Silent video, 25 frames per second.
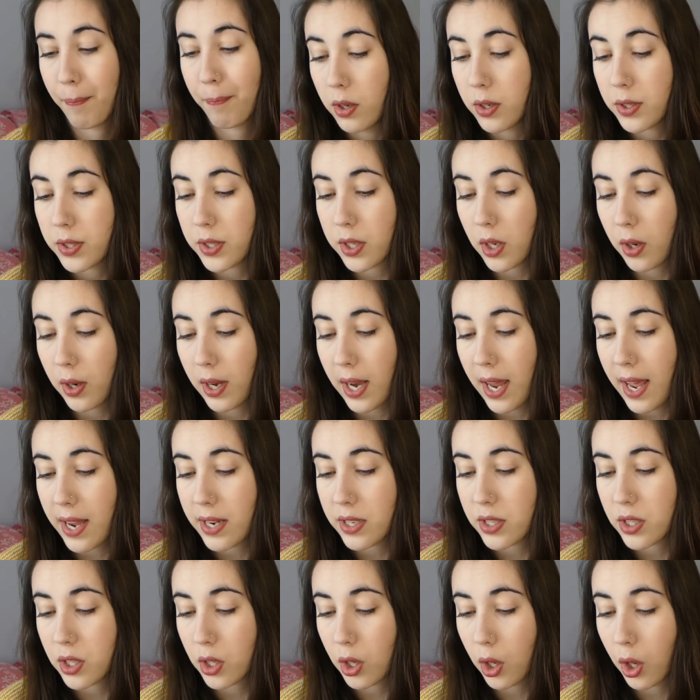So
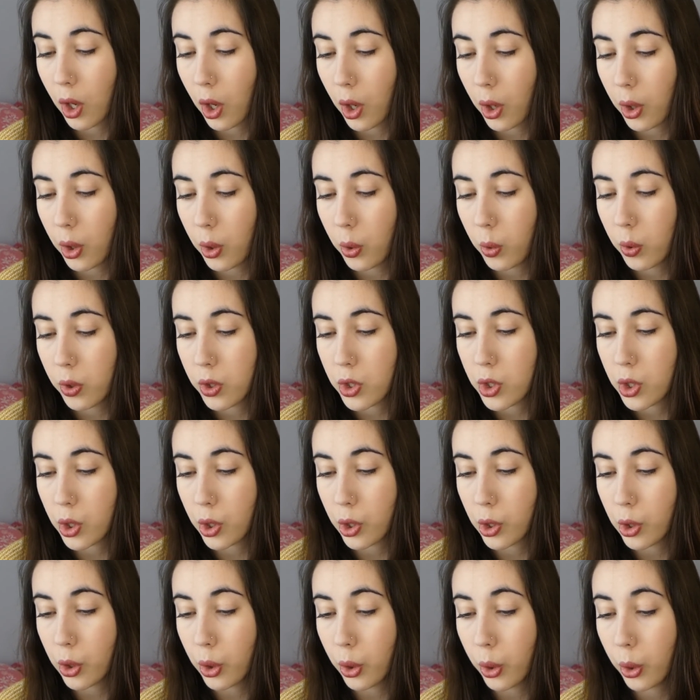let's go
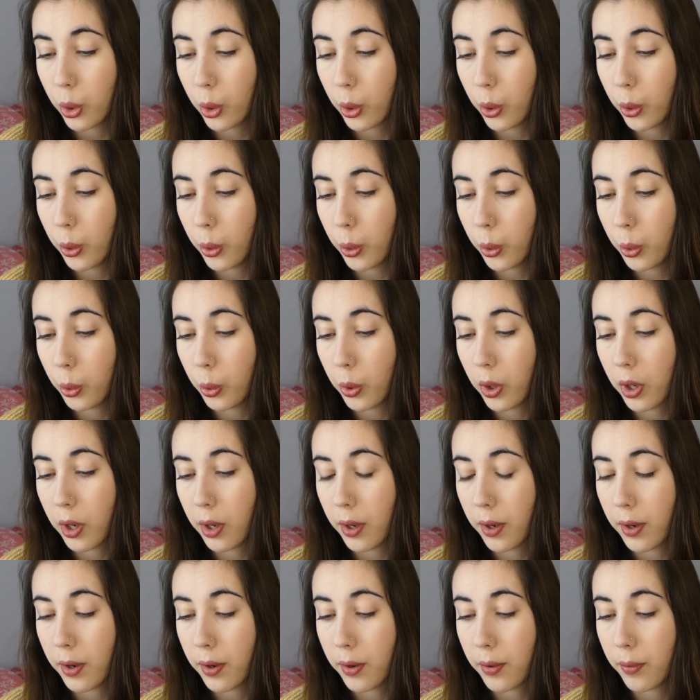to
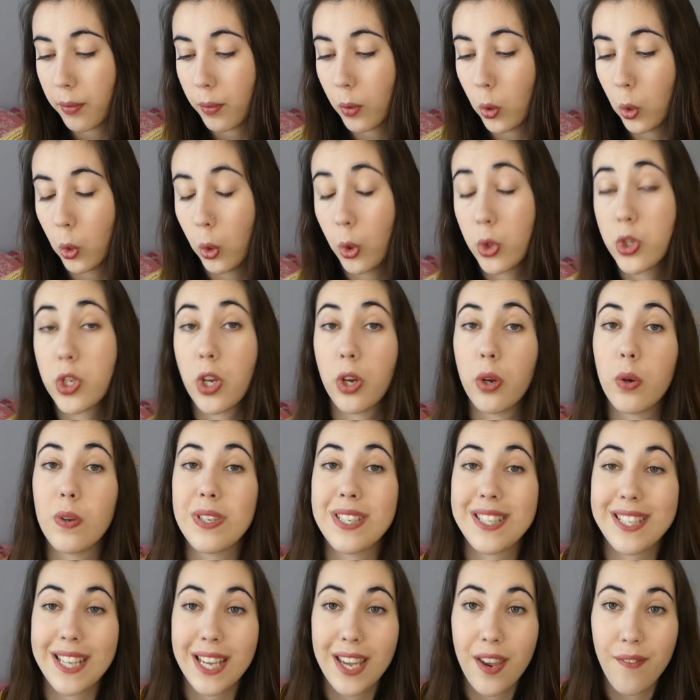auto
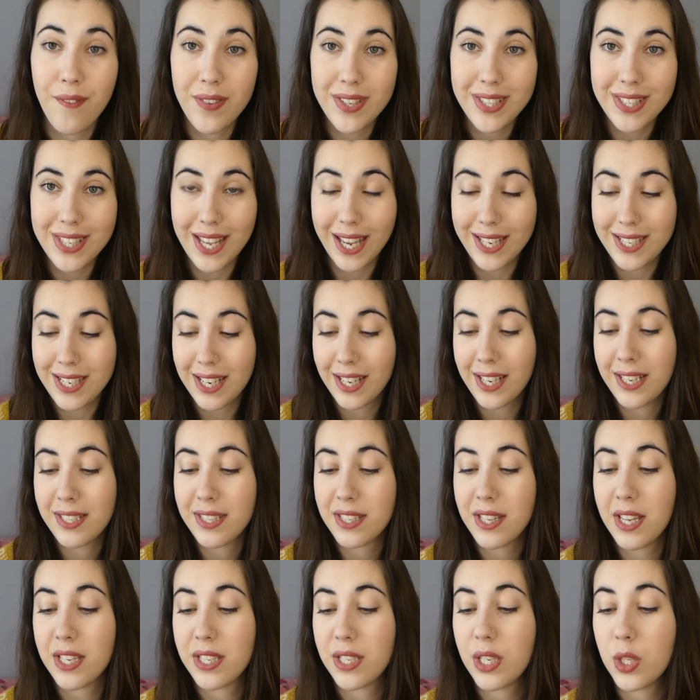save
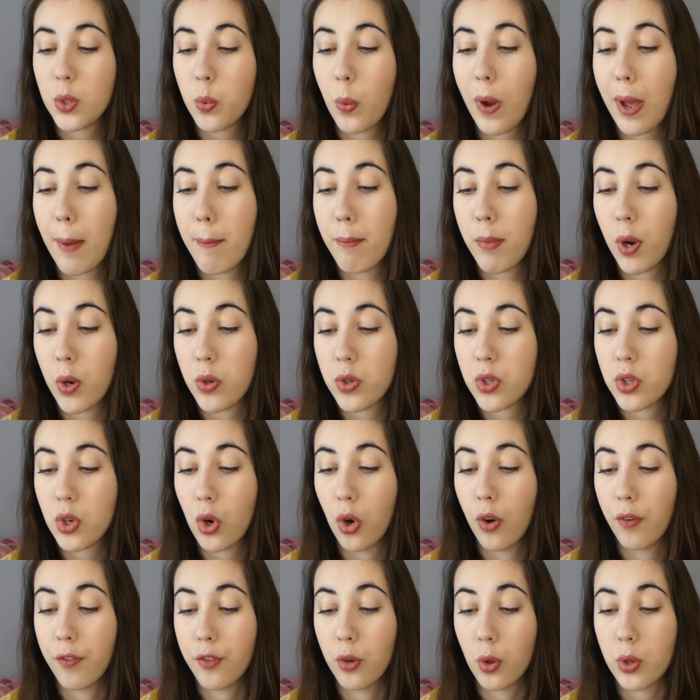settings. This is where most
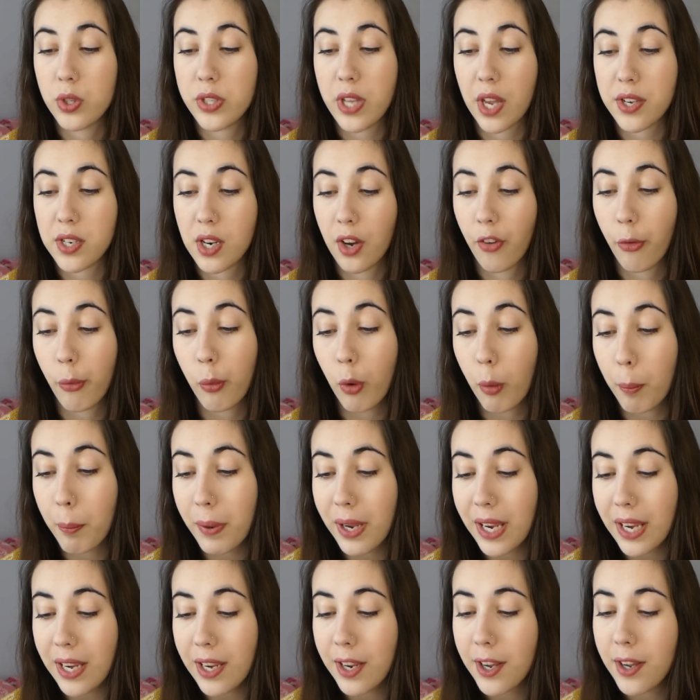of your settings will
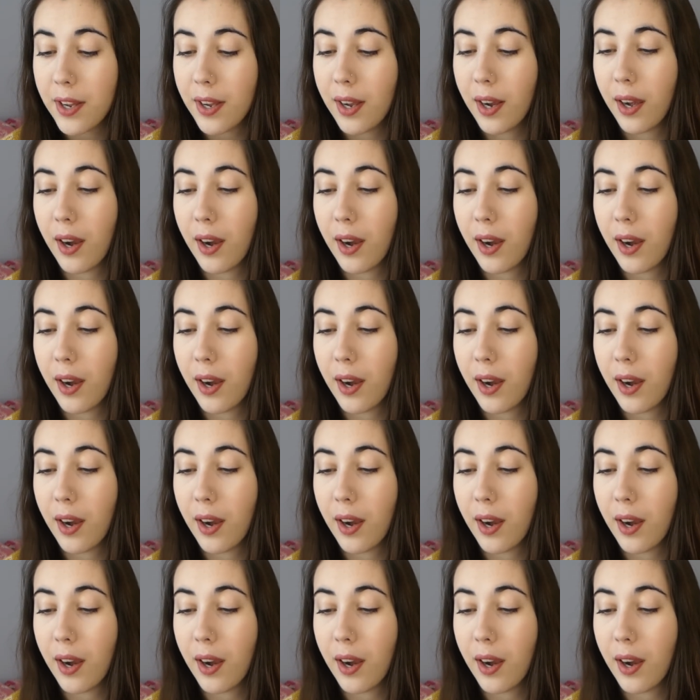be.